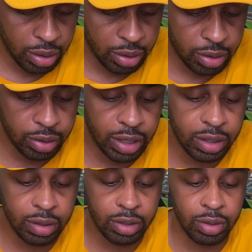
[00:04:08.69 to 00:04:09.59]

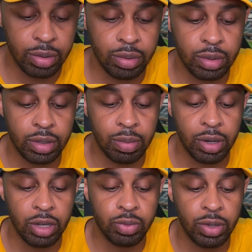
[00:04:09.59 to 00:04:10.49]
So
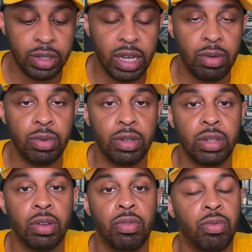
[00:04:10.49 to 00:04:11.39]
Pirates won that one
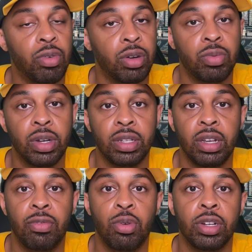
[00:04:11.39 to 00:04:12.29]
4-1. They
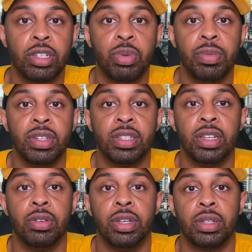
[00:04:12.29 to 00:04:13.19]
avoided a sweep in this
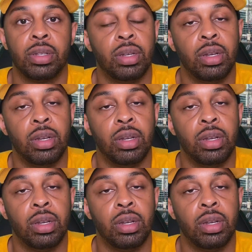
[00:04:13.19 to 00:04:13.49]
series.